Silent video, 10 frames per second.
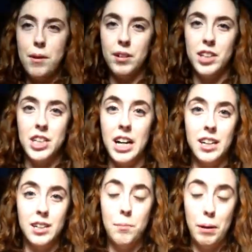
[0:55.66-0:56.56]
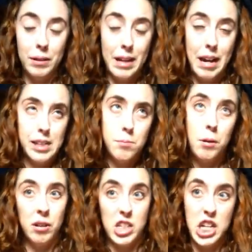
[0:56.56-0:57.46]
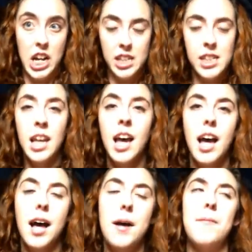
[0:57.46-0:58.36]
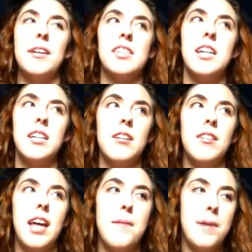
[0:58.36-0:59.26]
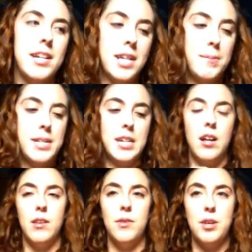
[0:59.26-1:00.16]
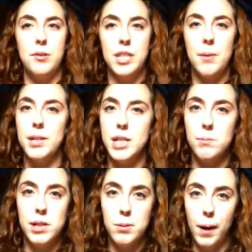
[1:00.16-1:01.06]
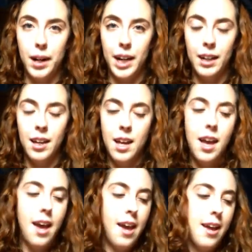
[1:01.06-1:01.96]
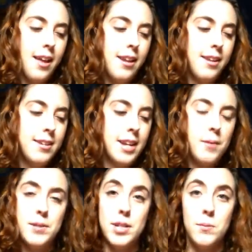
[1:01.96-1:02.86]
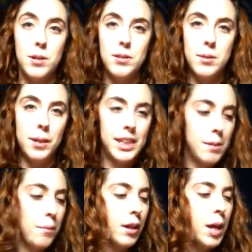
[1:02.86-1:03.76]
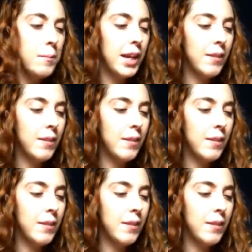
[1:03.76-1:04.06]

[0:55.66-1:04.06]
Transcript: polka dots, because I knew that by the time I did all of those, I would just be swearing, and I would just want to do something simple. But